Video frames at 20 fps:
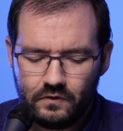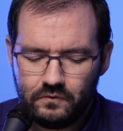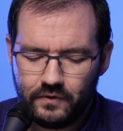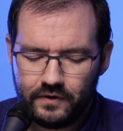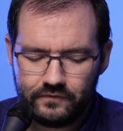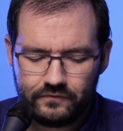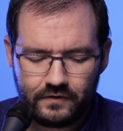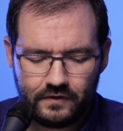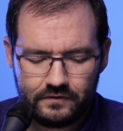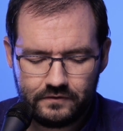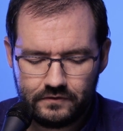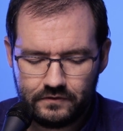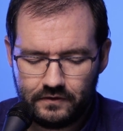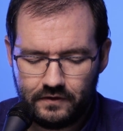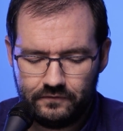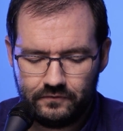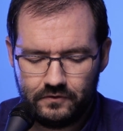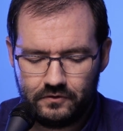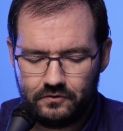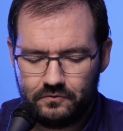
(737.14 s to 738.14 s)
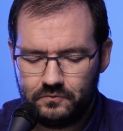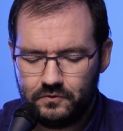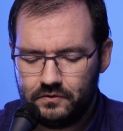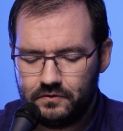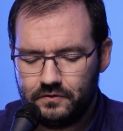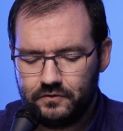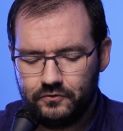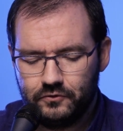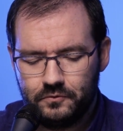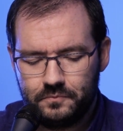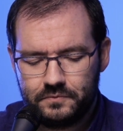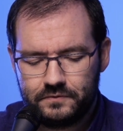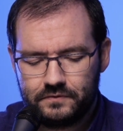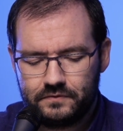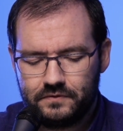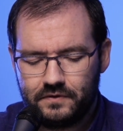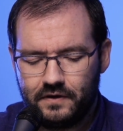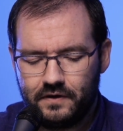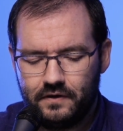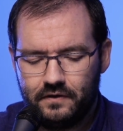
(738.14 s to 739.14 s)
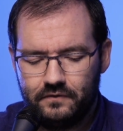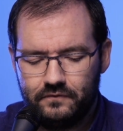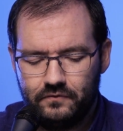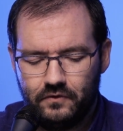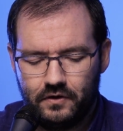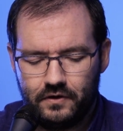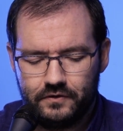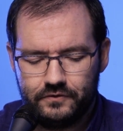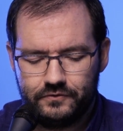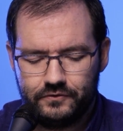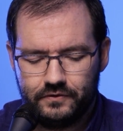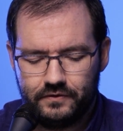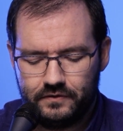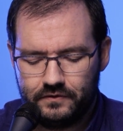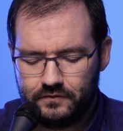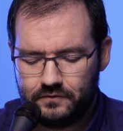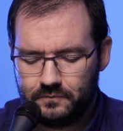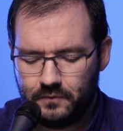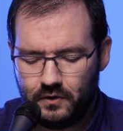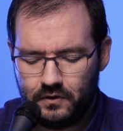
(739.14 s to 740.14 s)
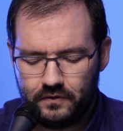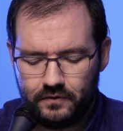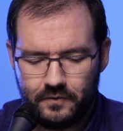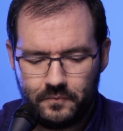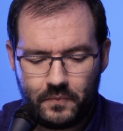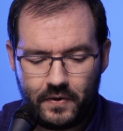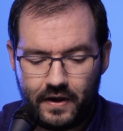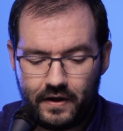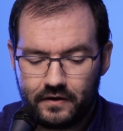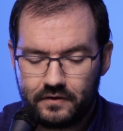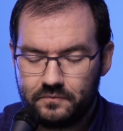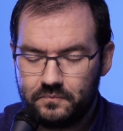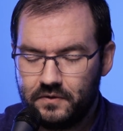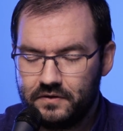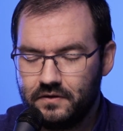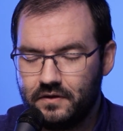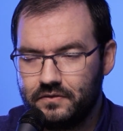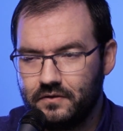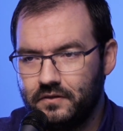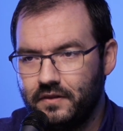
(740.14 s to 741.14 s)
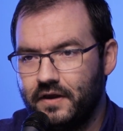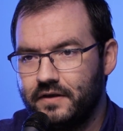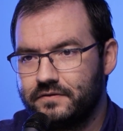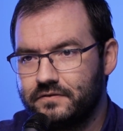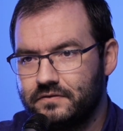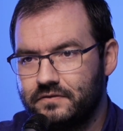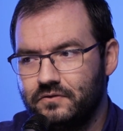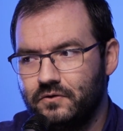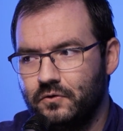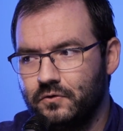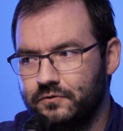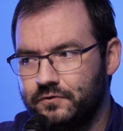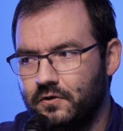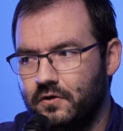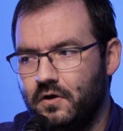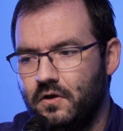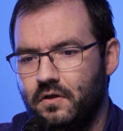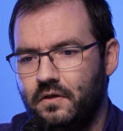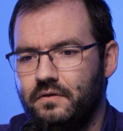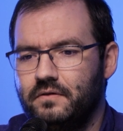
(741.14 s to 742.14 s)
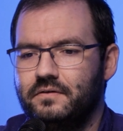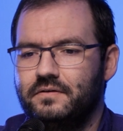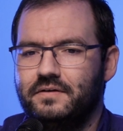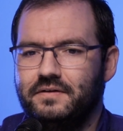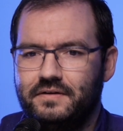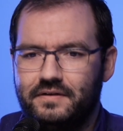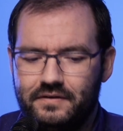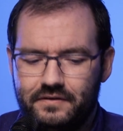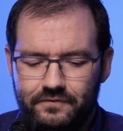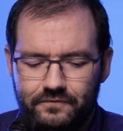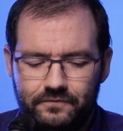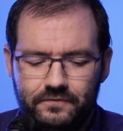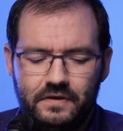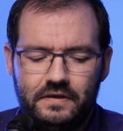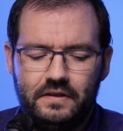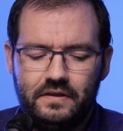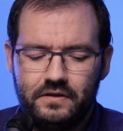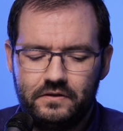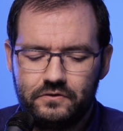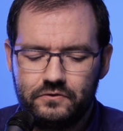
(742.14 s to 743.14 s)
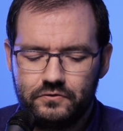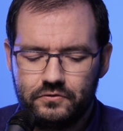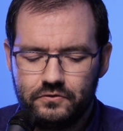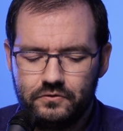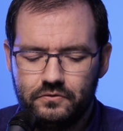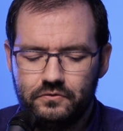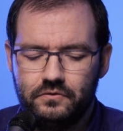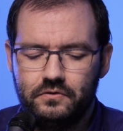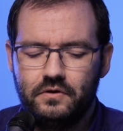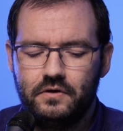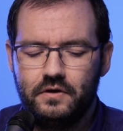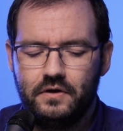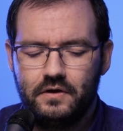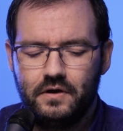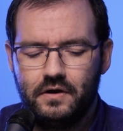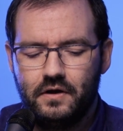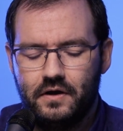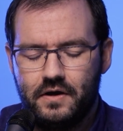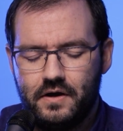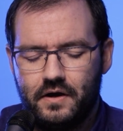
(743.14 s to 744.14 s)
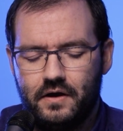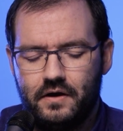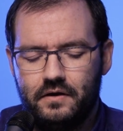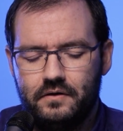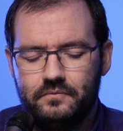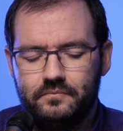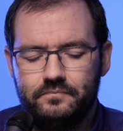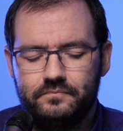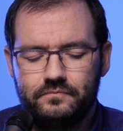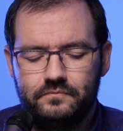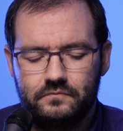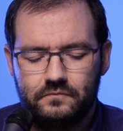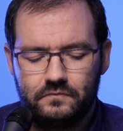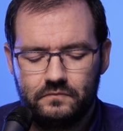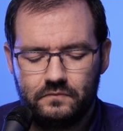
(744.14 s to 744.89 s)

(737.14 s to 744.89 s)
We have tons of different community groups of larger and smaller impacts, but nonetheless, those all feed into the